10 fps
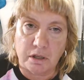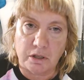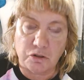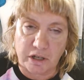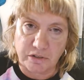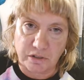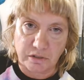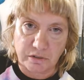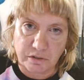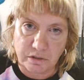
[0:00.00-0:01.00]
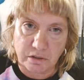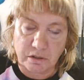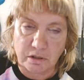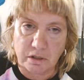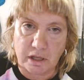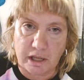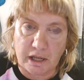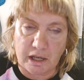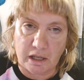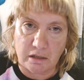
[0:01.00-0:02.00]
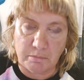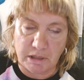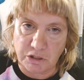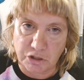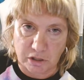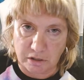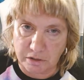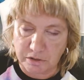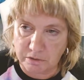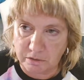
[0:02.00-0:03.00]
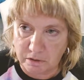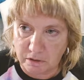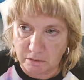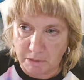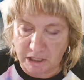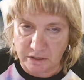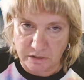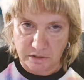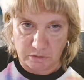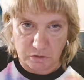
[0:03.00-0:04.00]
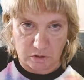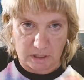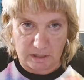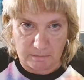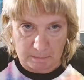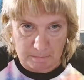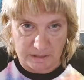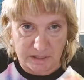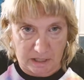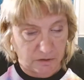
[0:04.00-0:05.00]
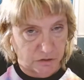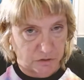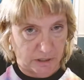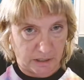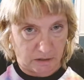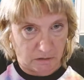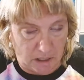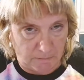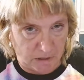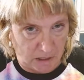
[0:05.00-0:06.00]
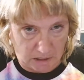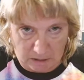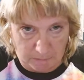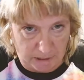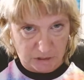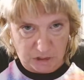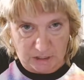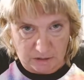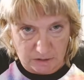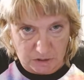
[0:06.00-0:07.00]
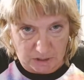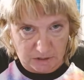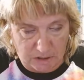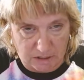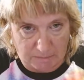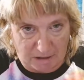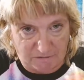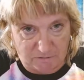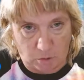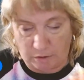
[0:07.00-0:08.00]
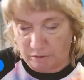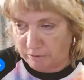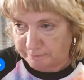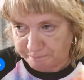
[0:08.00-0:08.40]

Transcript: dresses, and men's shirts because those are like my big sellers right now. I'm not going to buy jeans. Jeans is like my fourth.